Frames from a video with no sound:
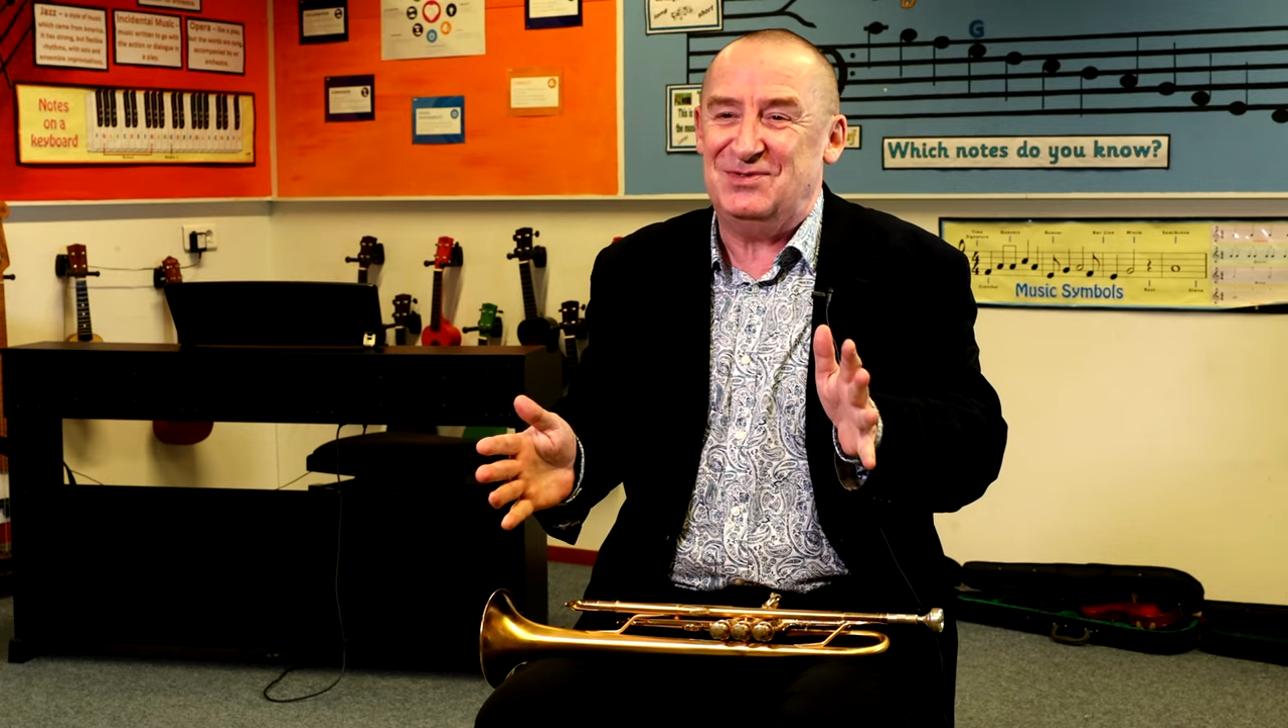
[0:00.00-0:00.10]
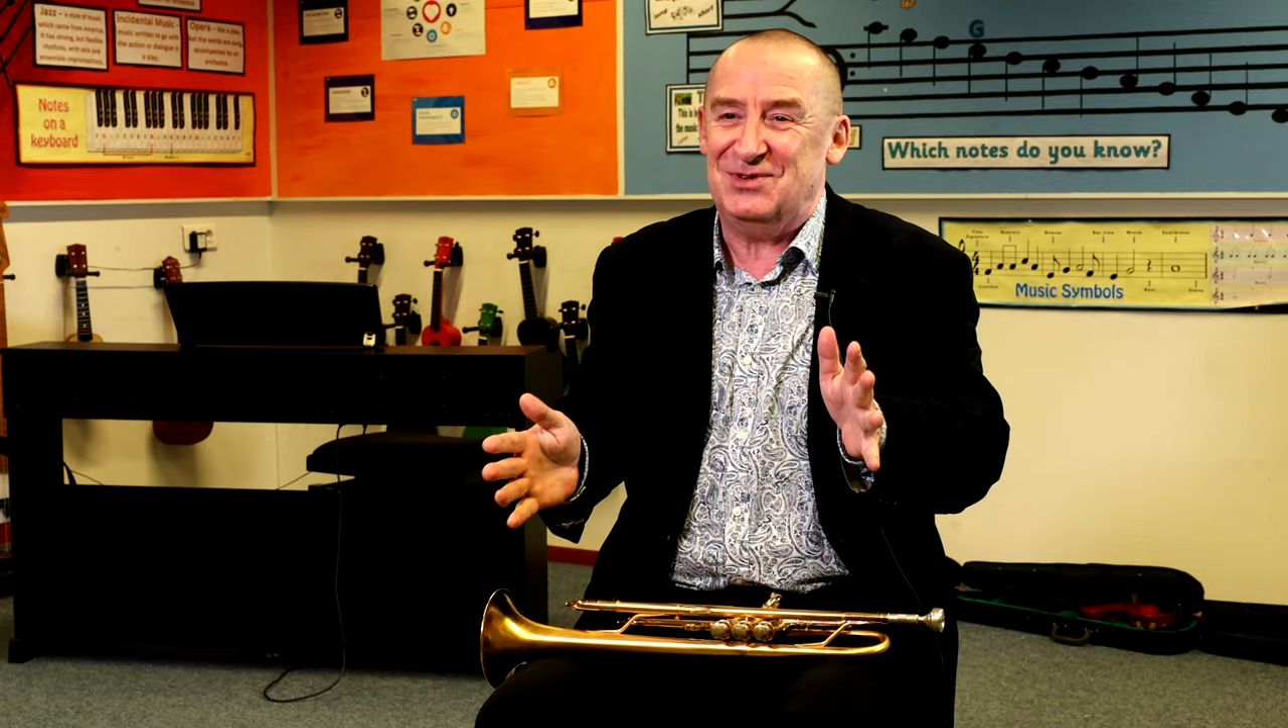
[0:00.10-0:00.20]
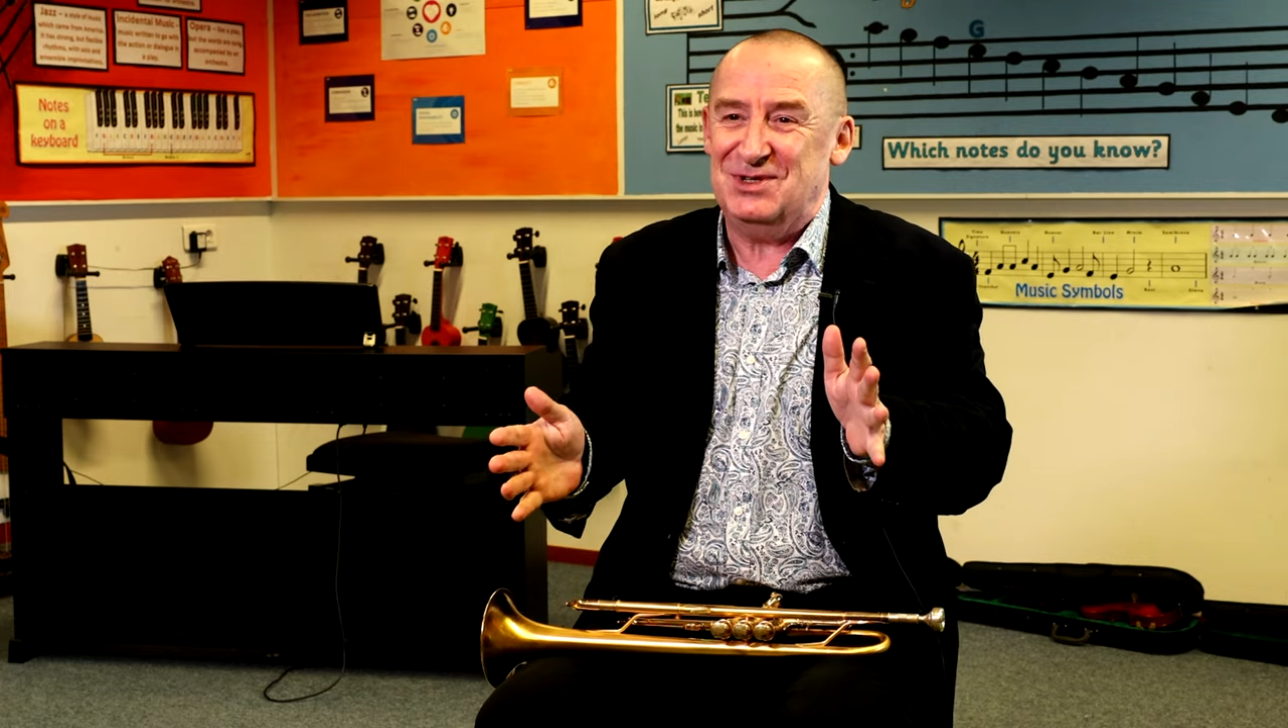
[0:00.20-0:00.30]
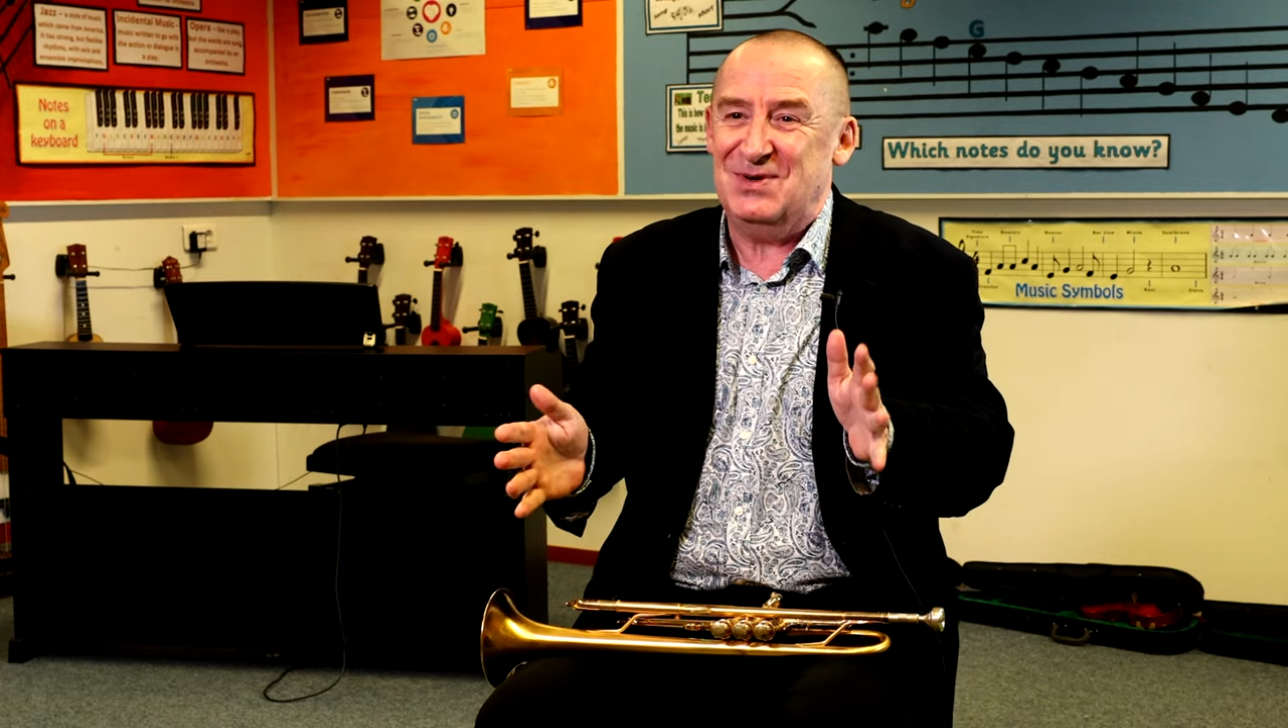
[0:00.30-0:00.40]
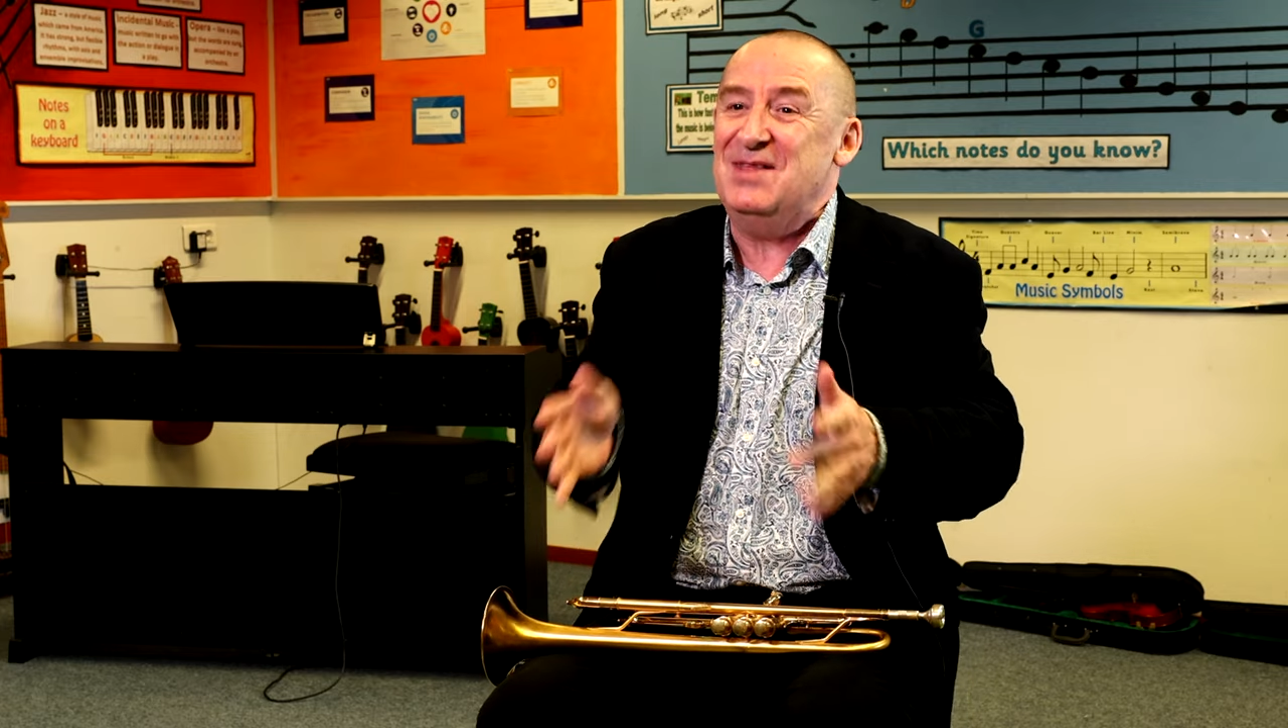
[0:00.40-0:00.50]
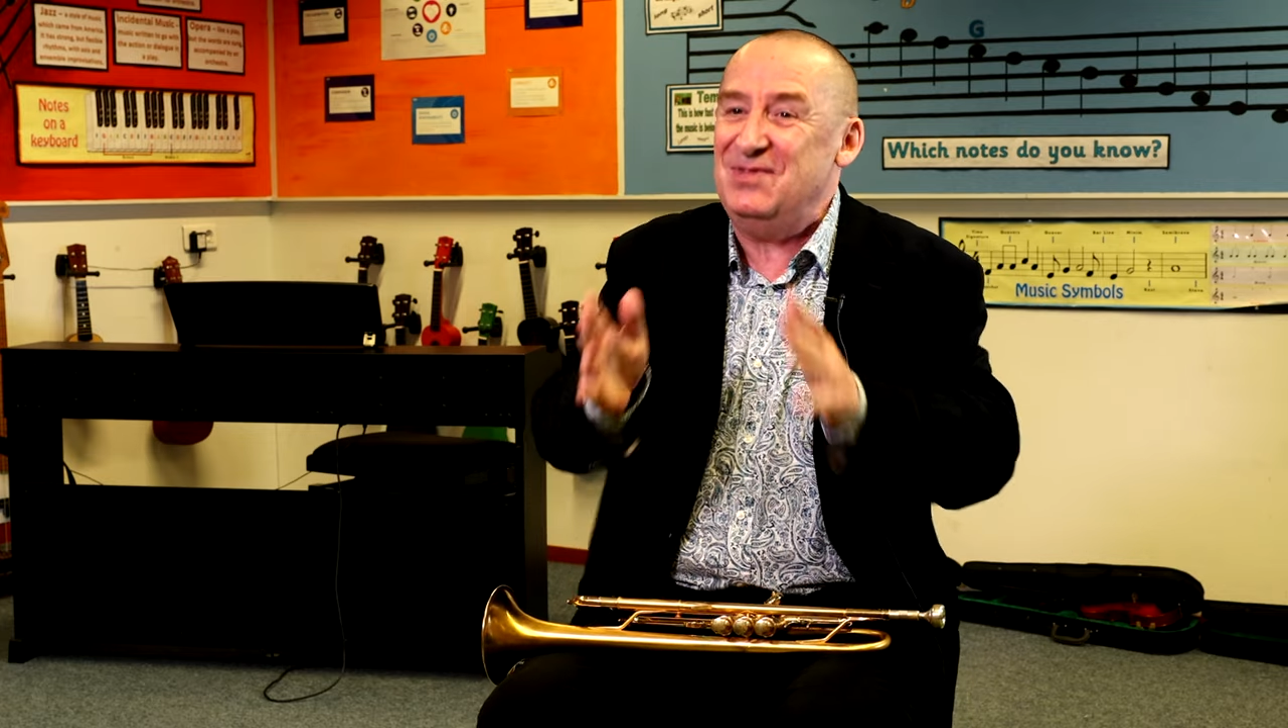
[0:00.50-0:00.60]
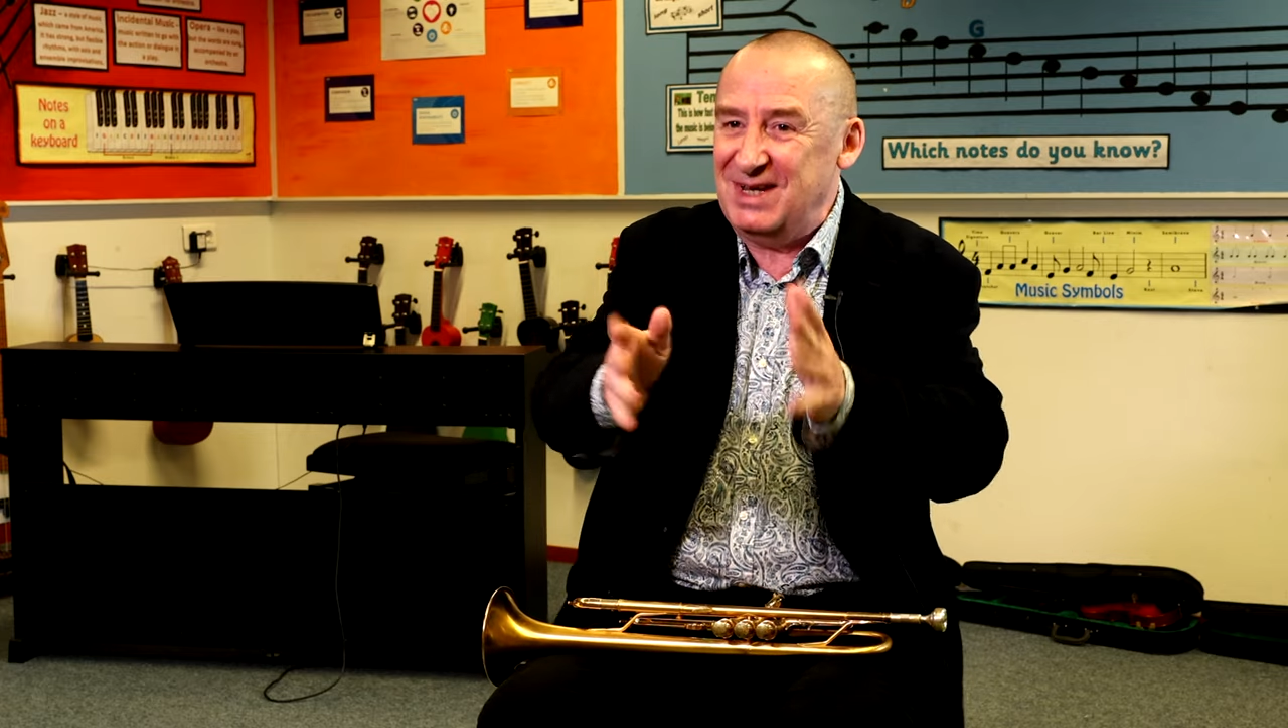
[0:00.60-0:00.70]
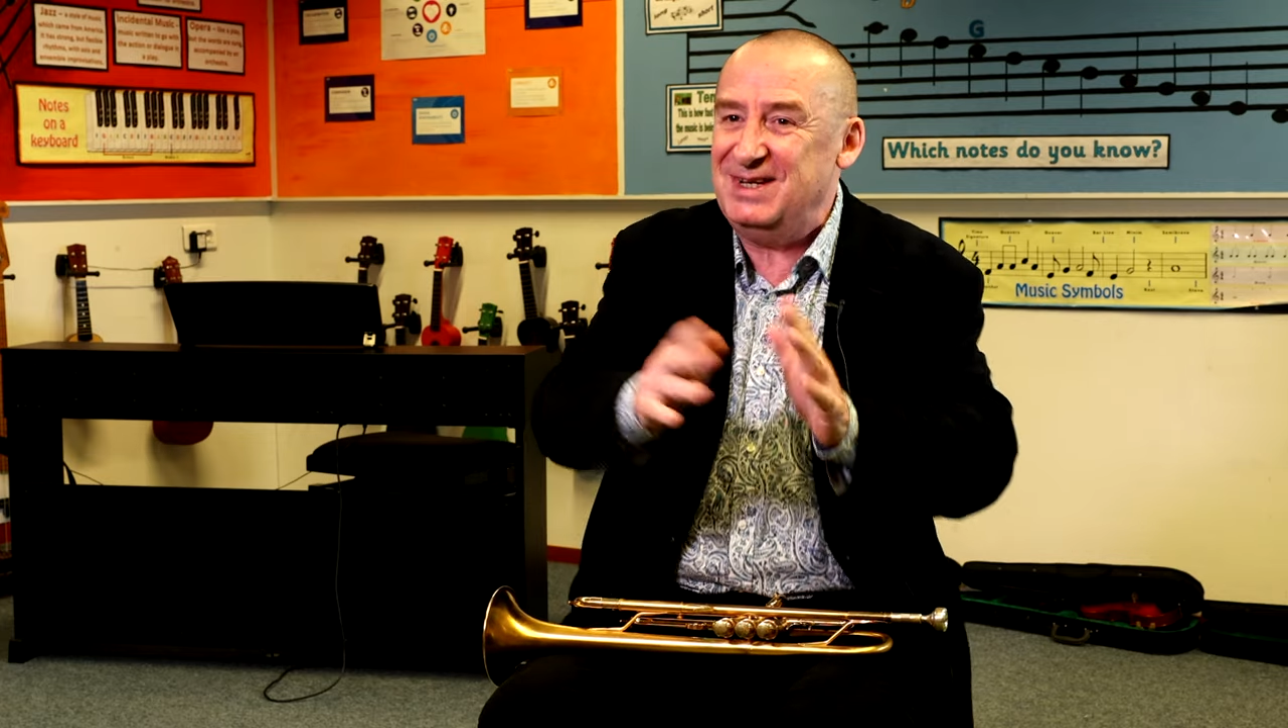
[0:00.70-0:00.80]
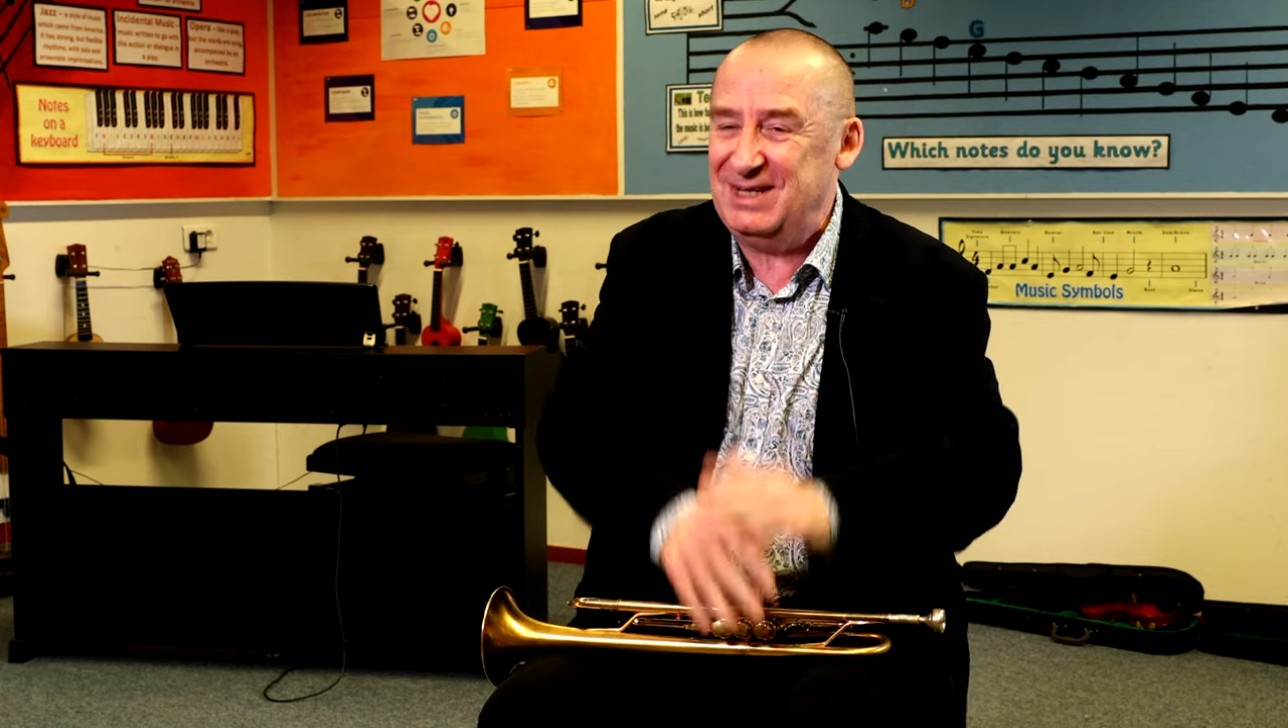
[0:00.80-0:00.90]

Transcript: for you and then